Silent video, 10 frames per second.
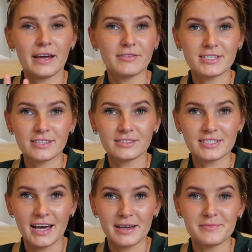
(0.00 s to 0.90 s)
Every single
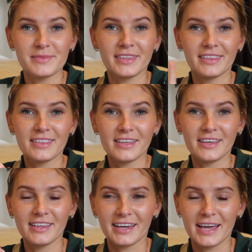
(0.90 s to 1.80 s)
time,
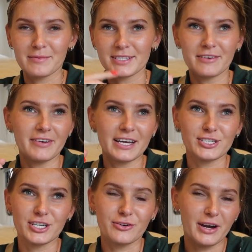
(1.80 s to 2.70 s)
and like Amazon
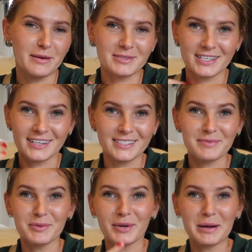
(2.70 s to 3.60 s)
fashion or Amazon,
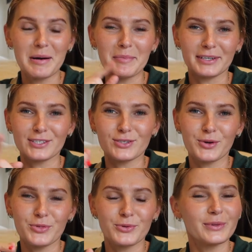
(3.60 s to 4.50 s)
something will come up and I'll
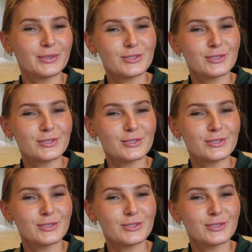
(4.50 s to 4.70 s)
scroll through,